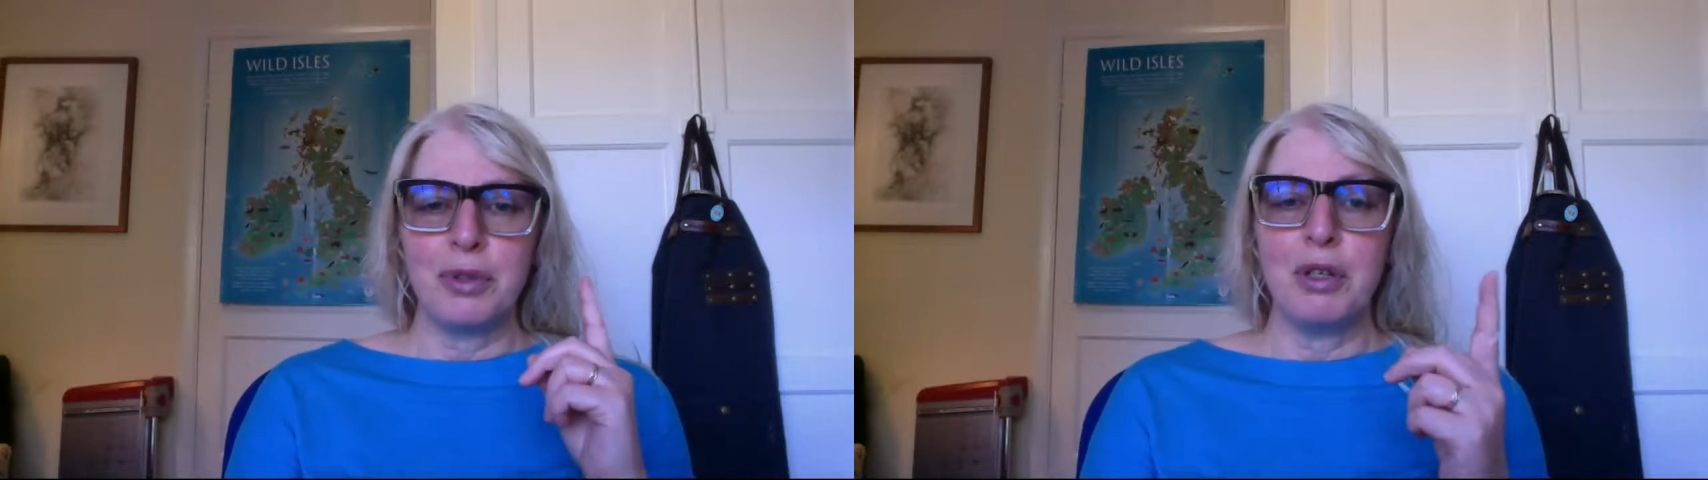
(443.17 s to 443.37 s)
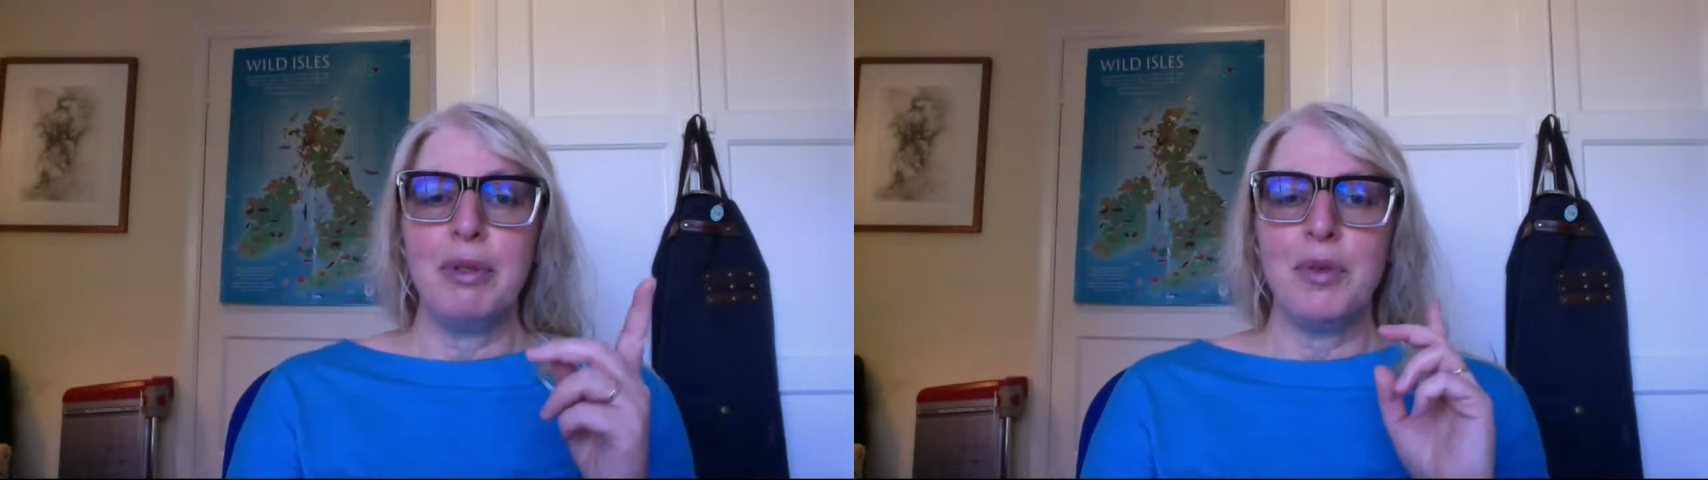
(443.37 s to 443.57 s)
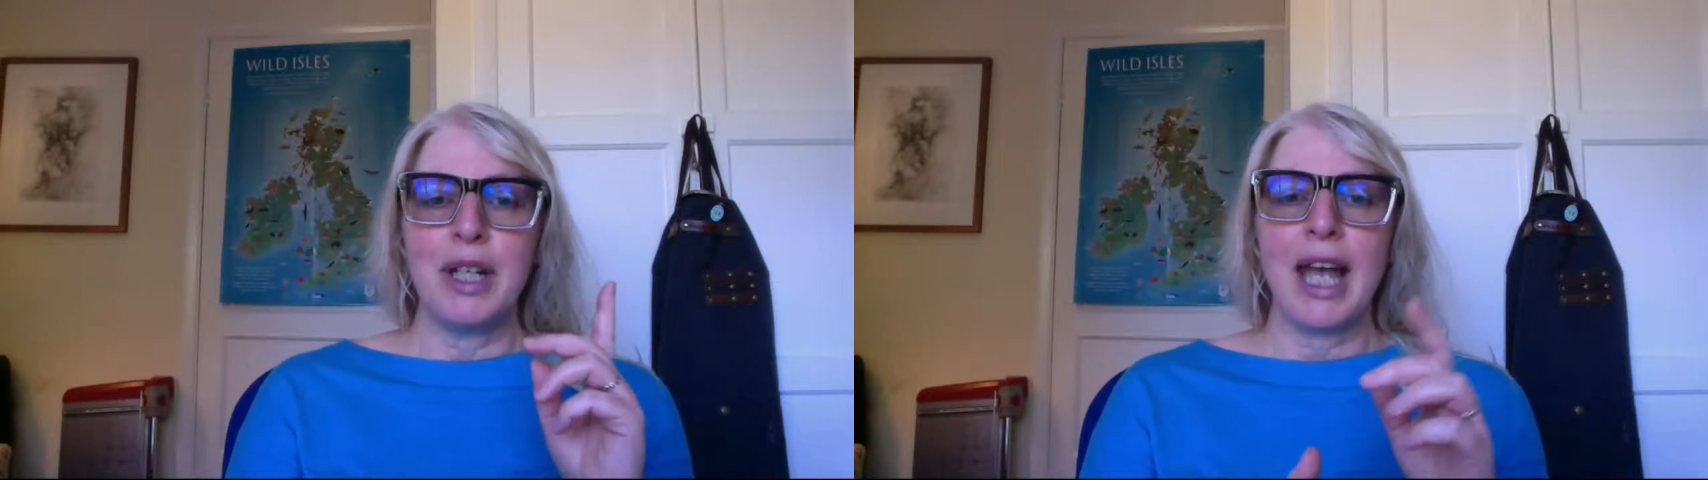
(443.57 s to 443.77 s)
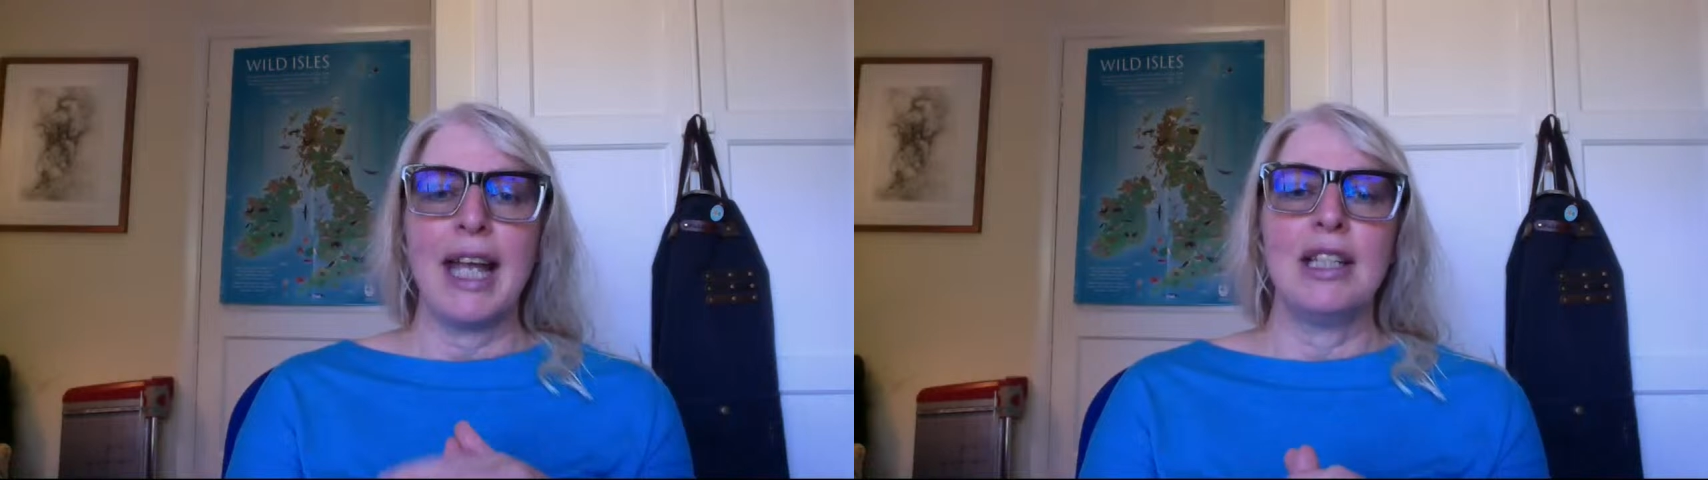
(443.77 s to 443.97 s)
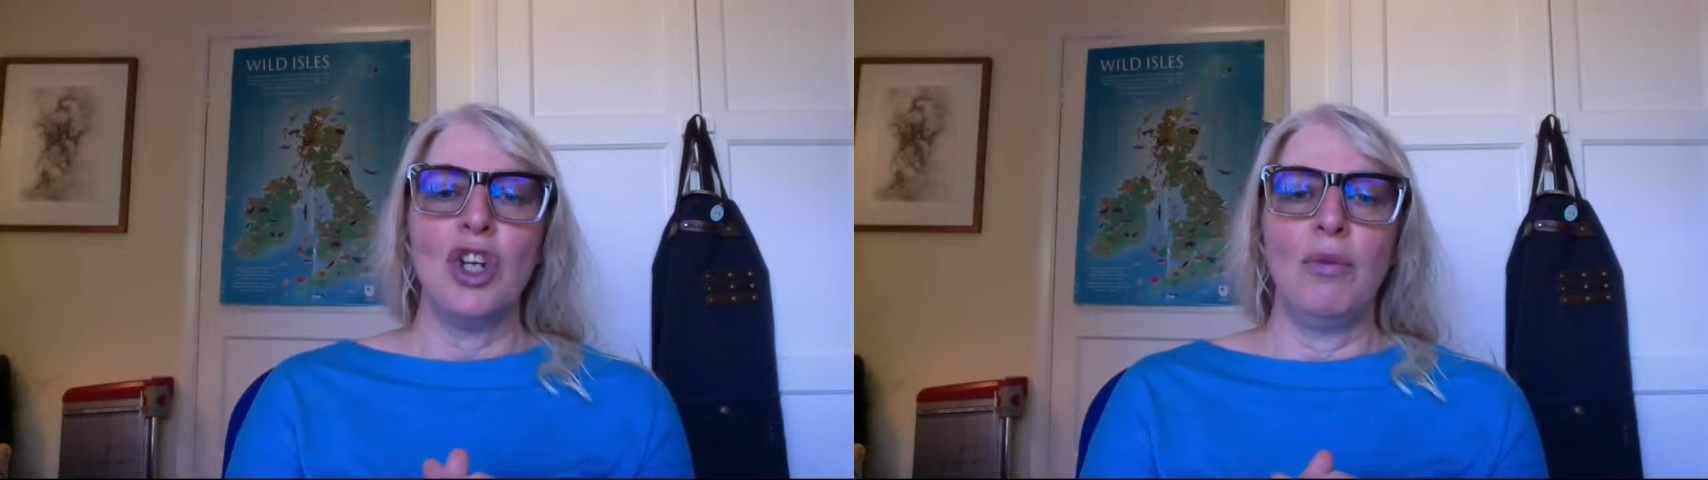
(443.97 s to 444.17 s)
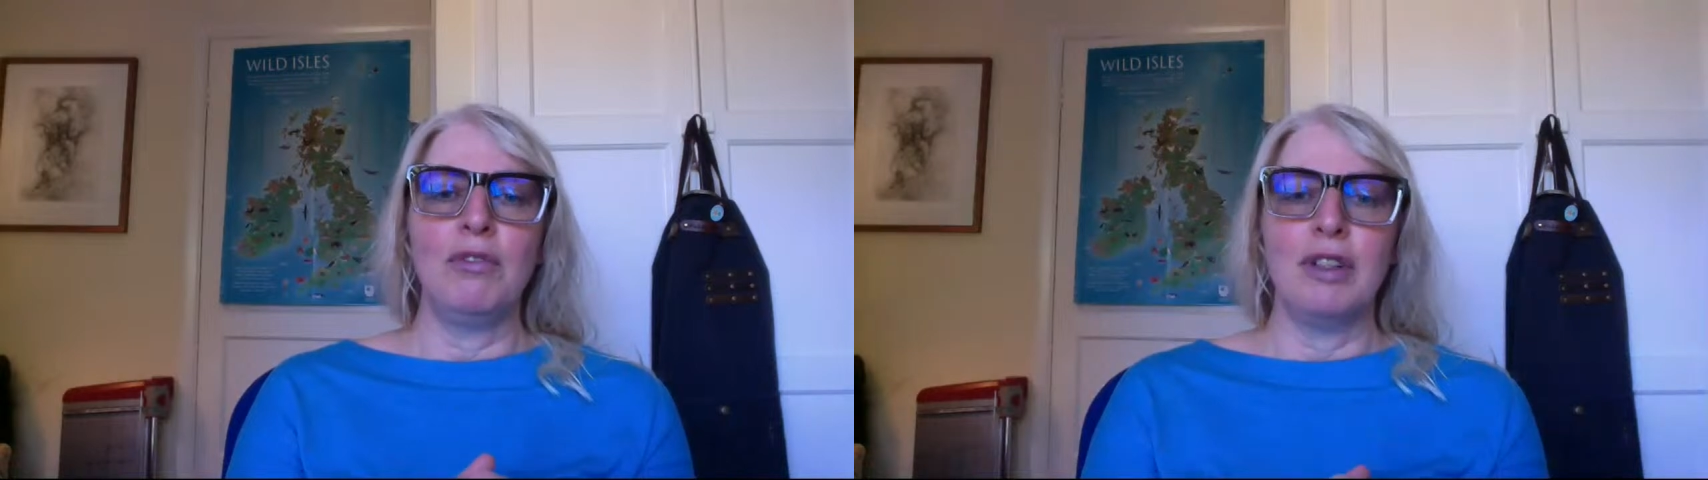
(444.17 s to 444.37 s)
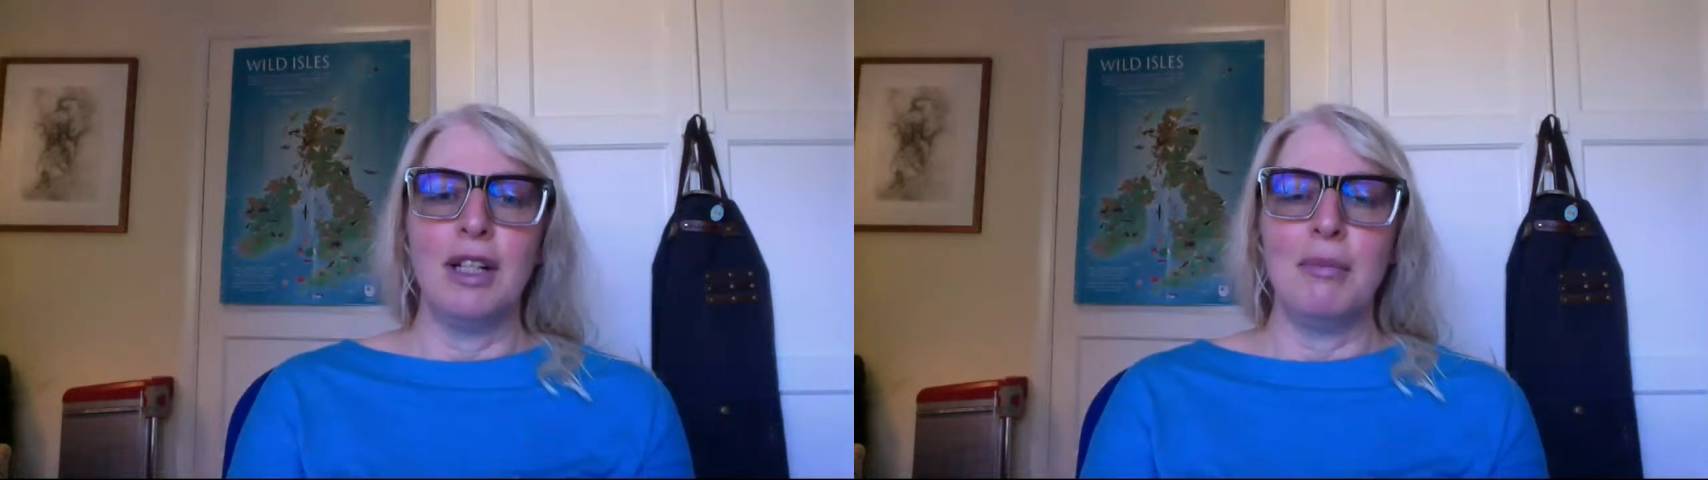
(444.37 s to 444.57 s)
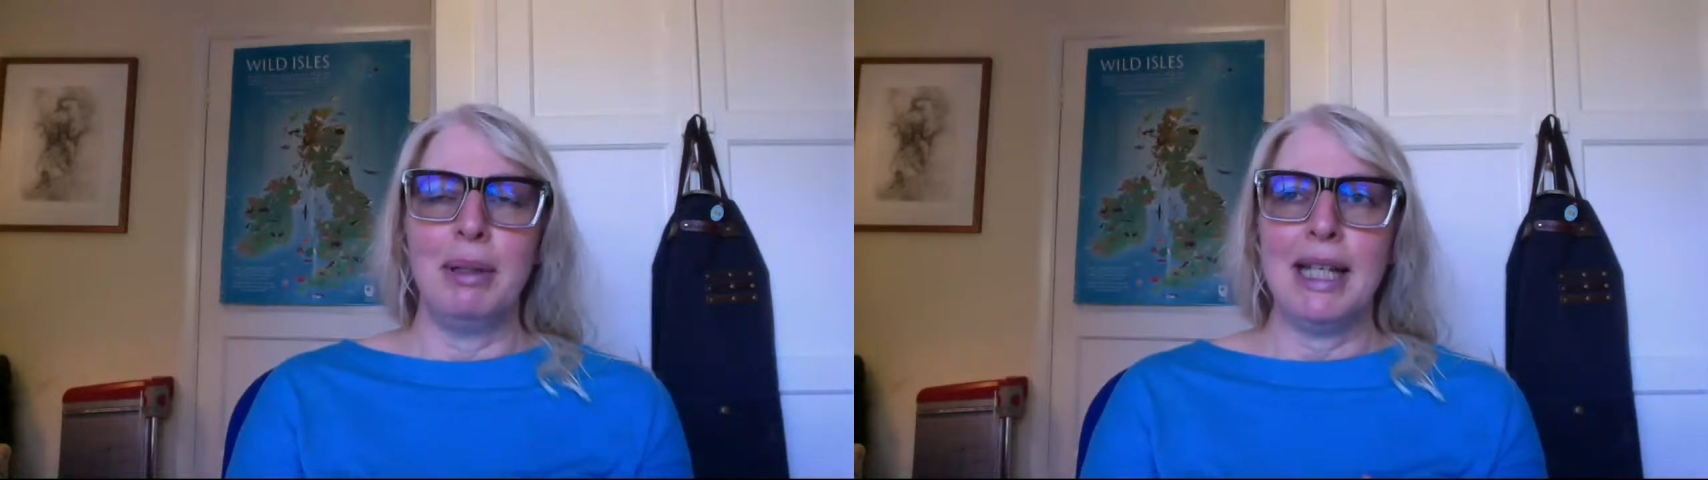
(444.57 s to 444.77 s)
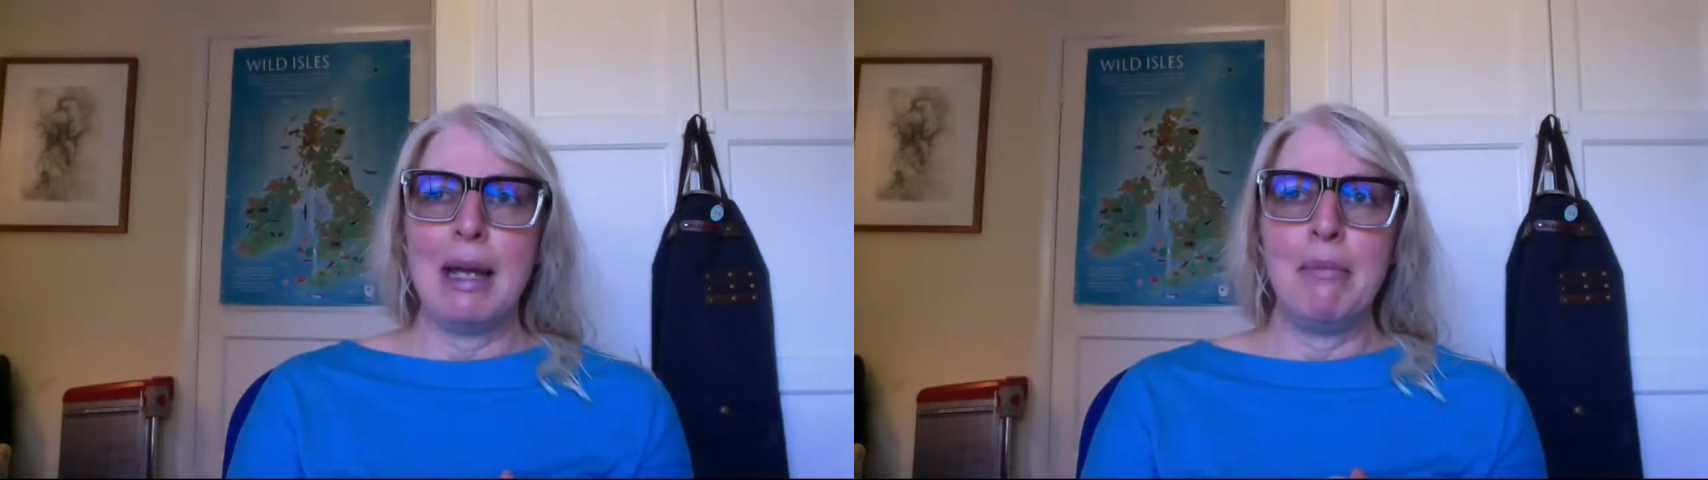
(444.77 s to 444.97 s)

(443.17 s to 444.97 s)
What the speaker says: communicate non-verbally